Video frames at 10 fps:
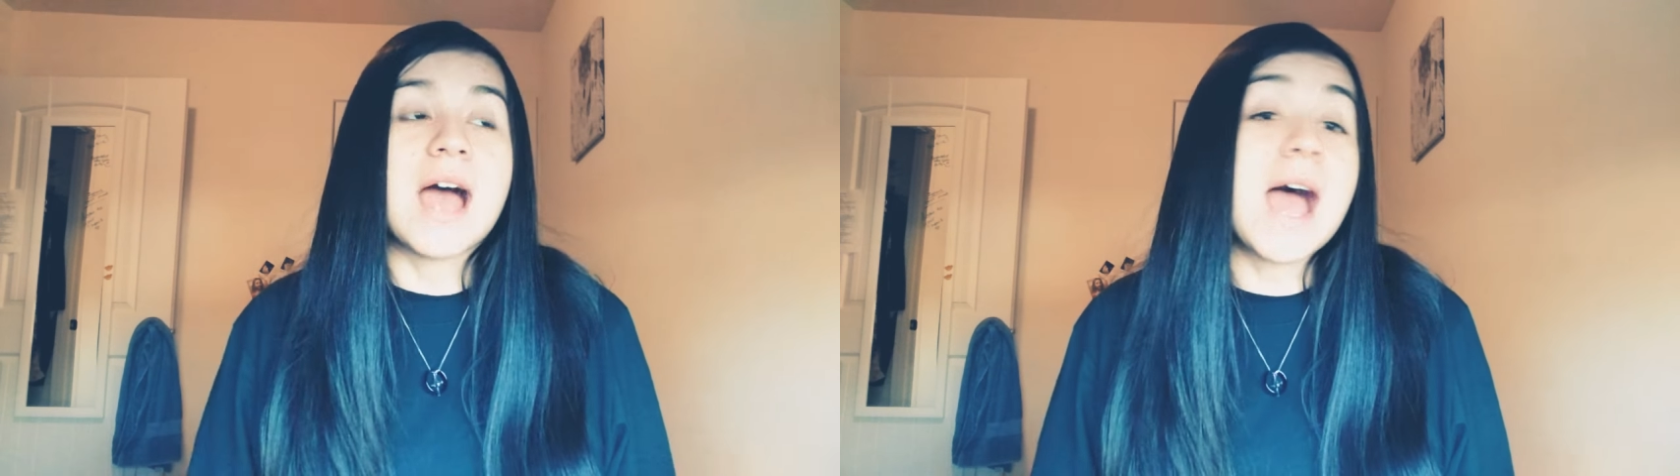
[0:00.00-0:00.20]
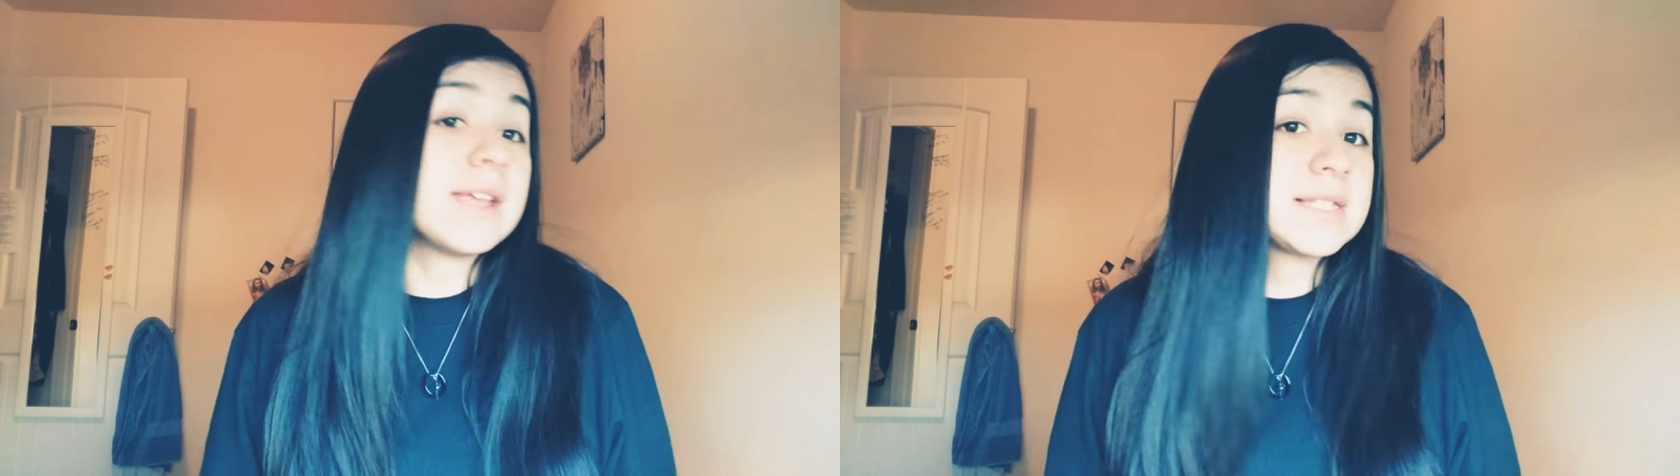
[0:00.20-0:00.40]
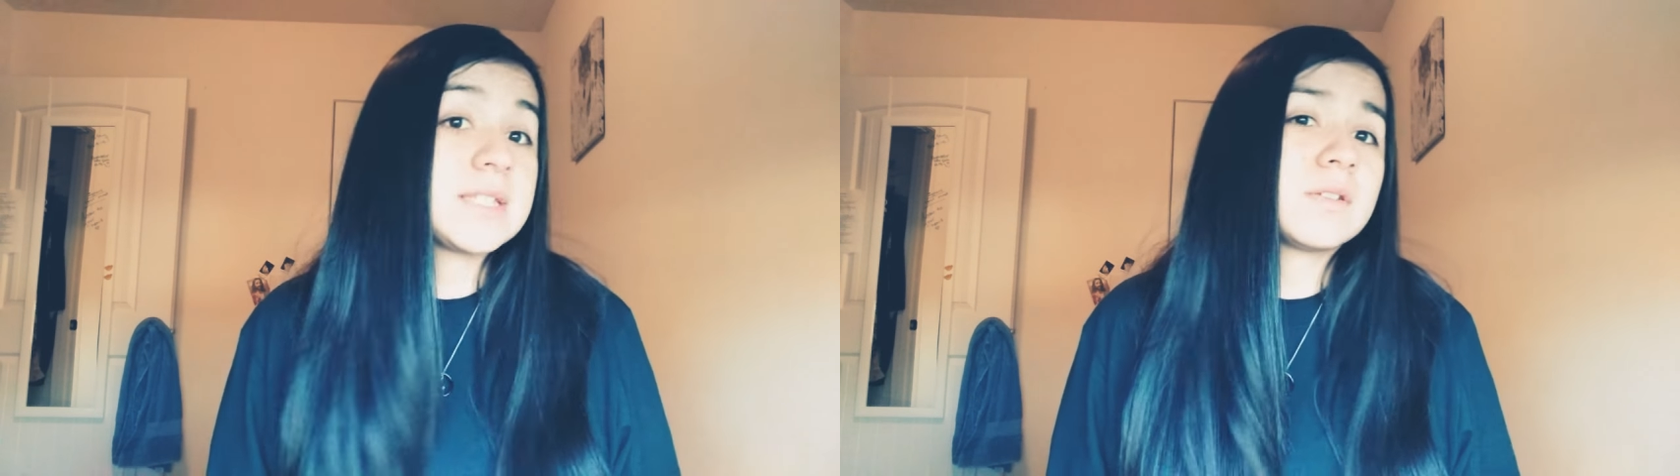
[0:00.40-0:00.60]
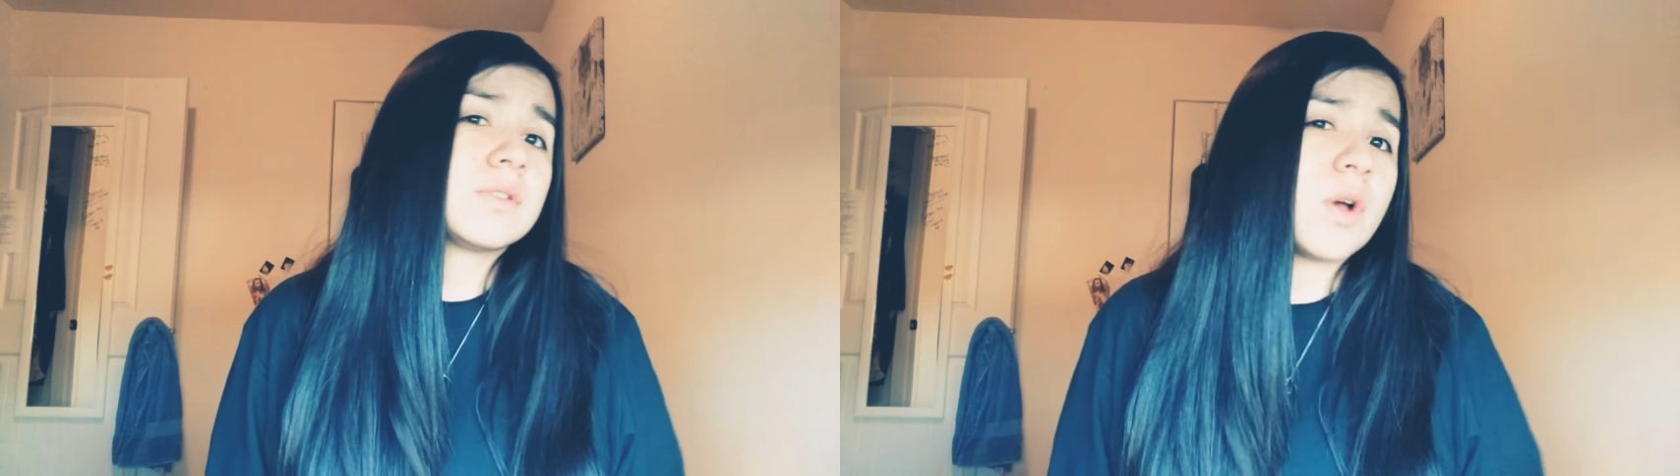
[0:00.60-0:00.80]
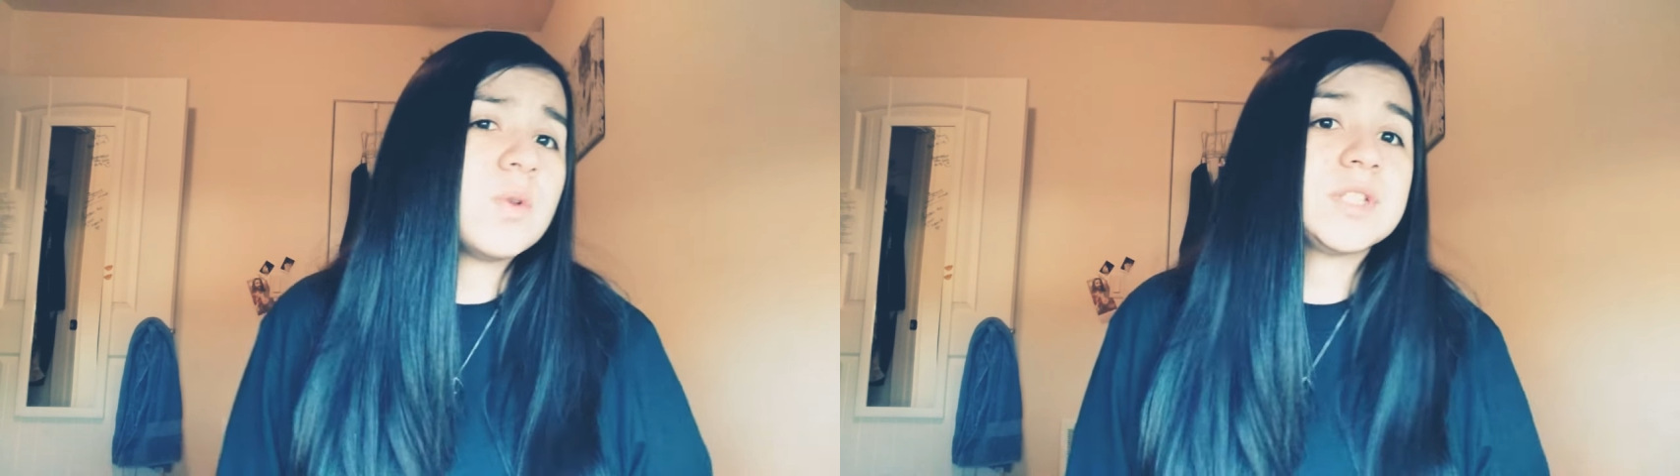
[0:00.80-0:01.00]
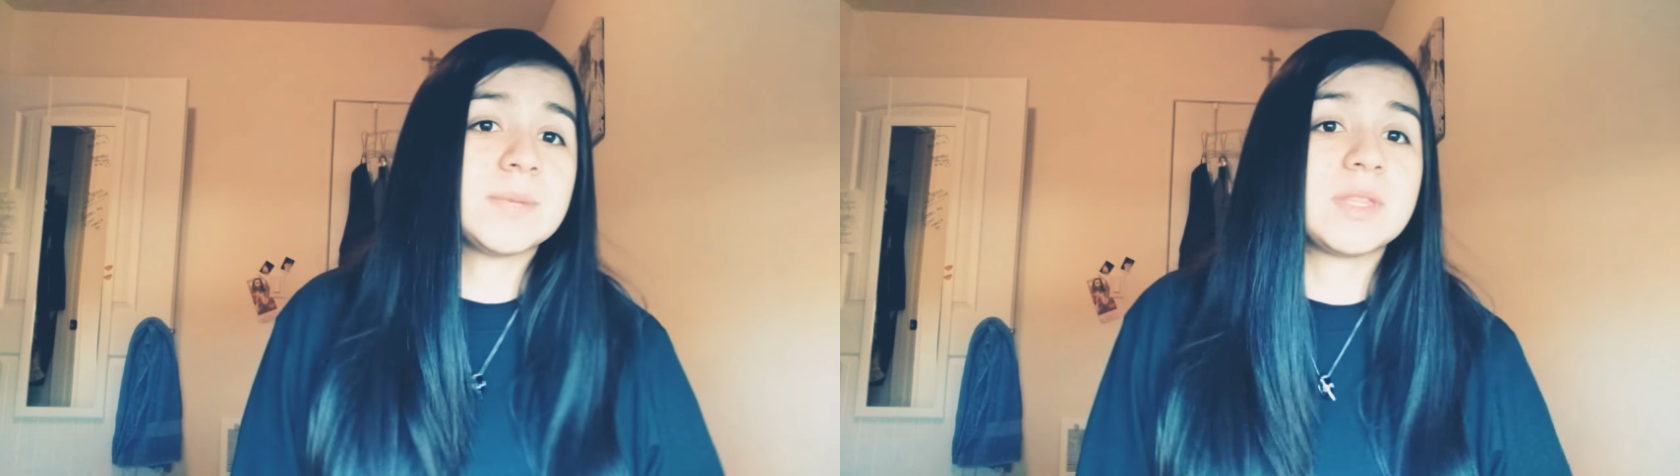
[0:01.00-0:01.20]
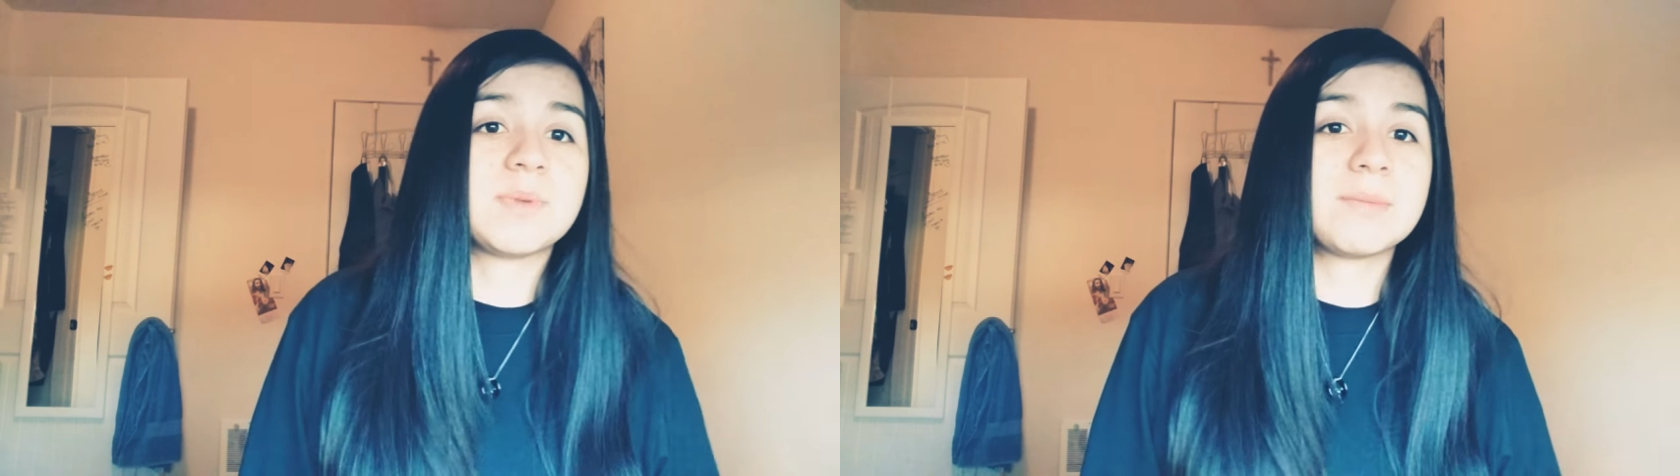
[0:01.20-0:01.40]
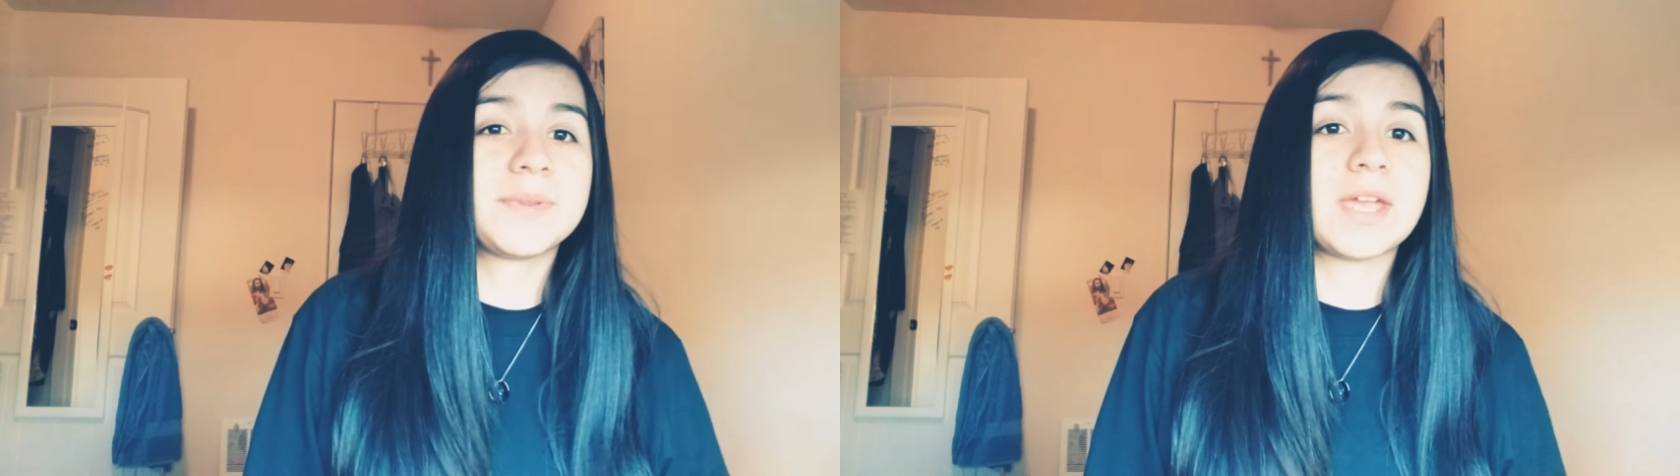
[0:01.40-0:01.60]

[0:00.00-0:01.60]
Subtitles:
I still know some of the people